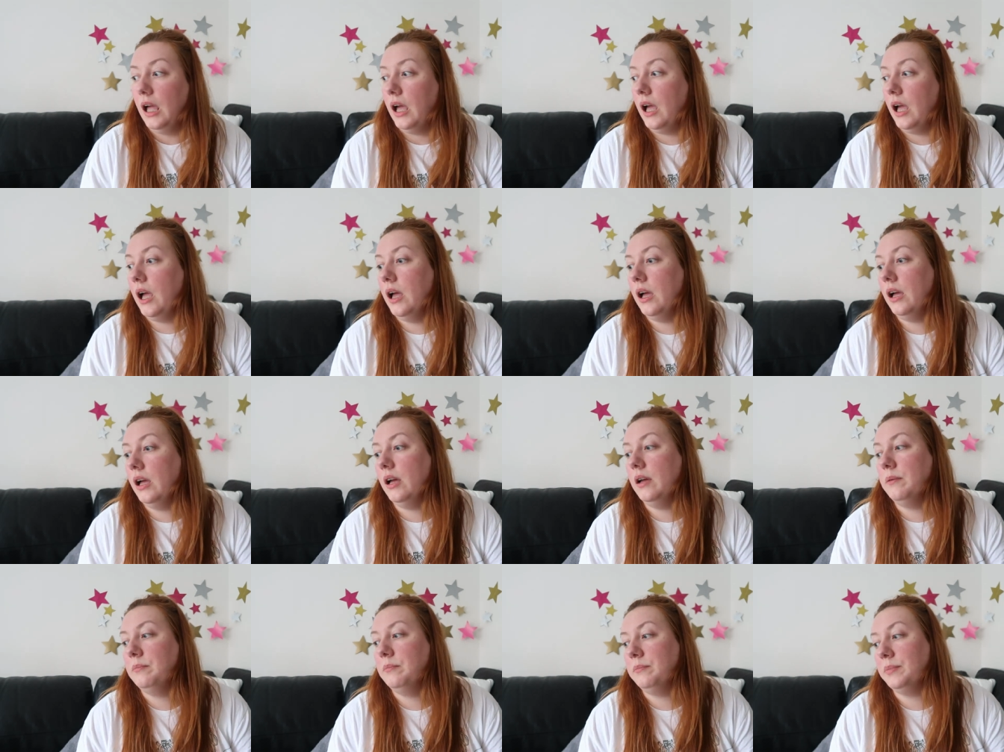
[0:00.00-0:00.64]

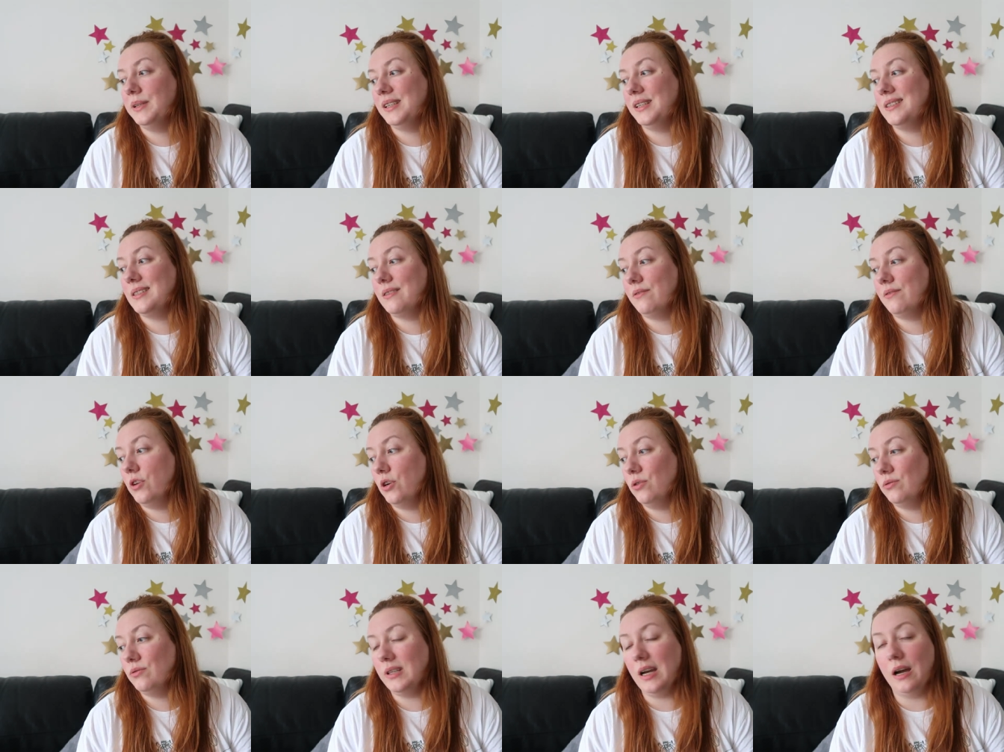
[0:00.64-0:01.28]
Um, because I've
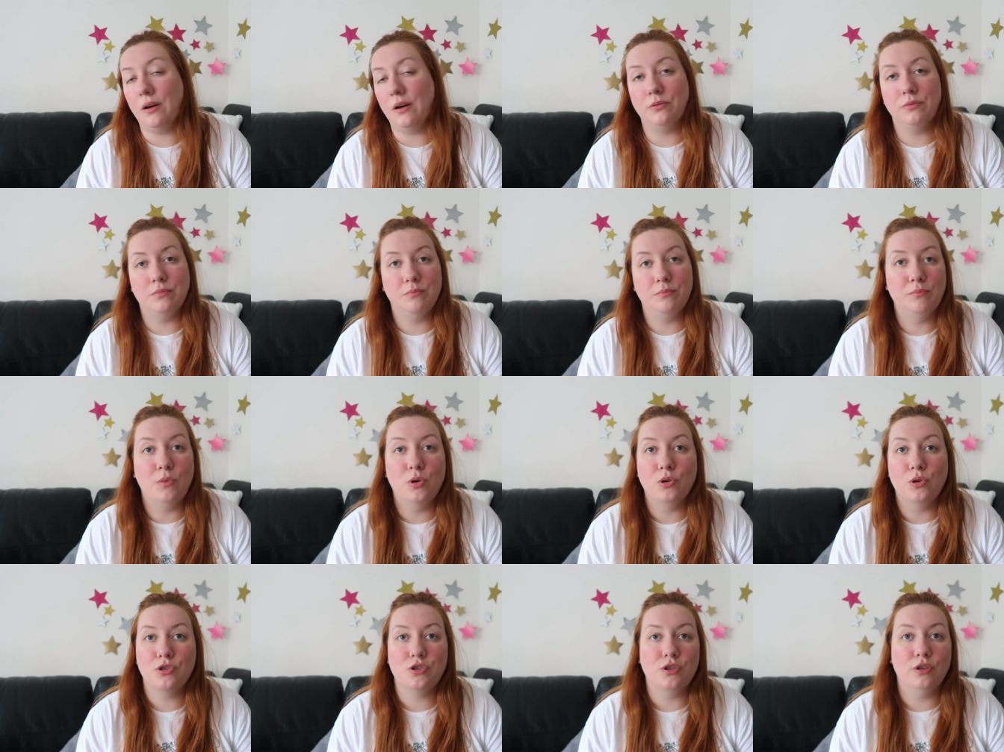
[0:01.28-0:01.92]
no doubt
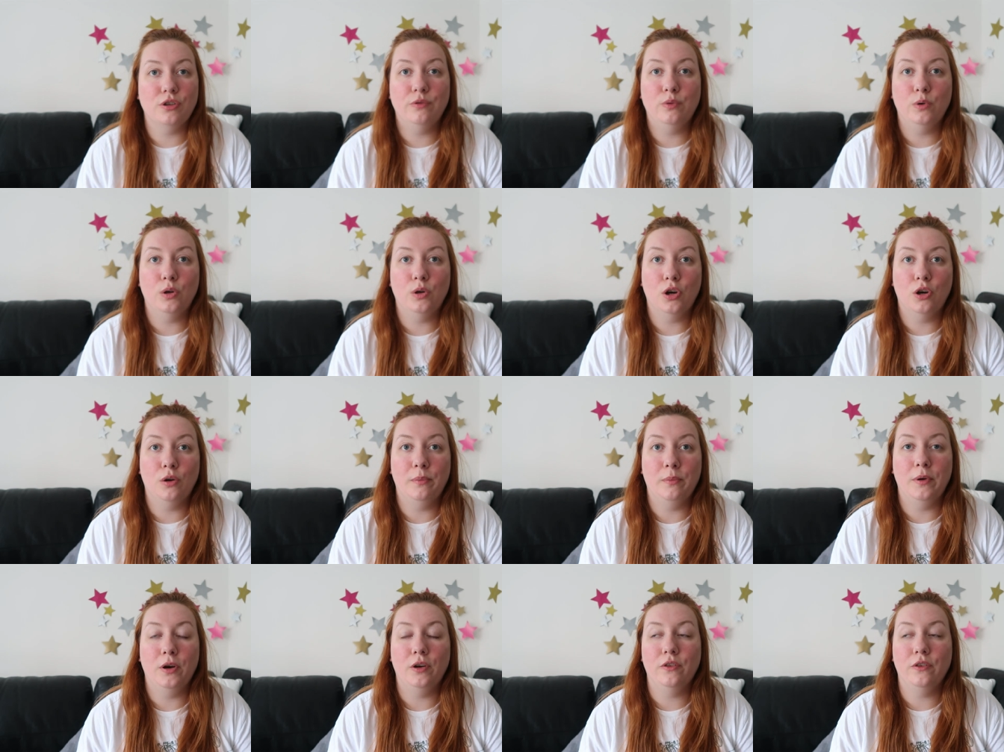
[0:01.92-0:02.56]
more stuff will
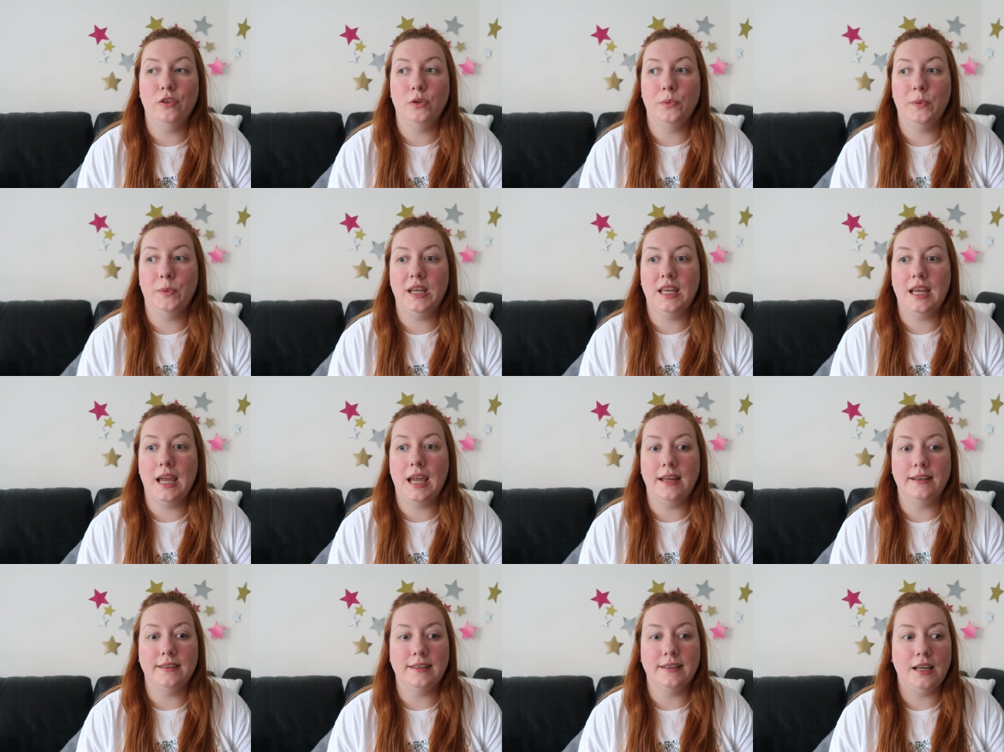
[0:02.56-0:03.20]
come over the
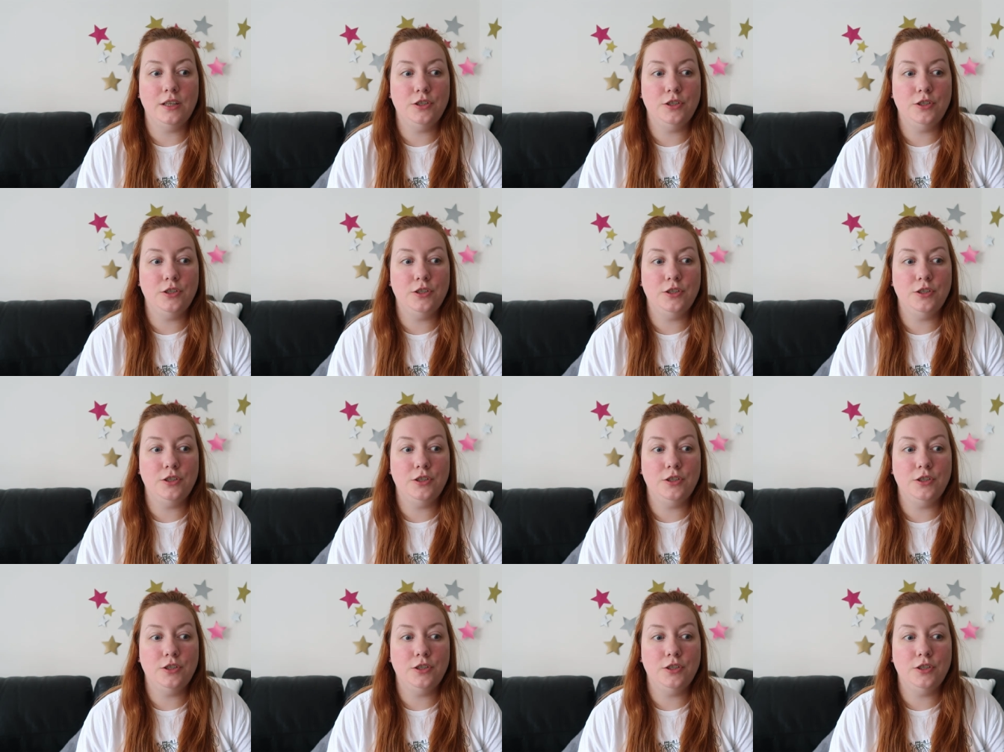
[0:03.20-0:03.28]
weekend.